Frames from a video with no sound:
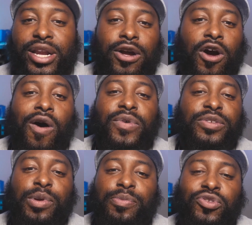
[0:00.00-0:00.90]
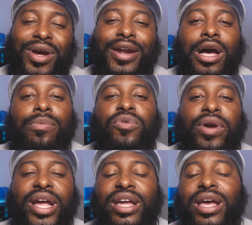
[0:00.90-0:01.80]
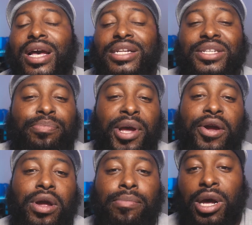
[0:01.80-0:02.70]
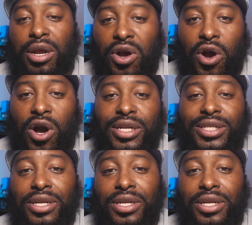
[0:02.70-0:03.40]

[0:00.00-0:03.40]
There are always people trying to upgrade to bigger and better cards,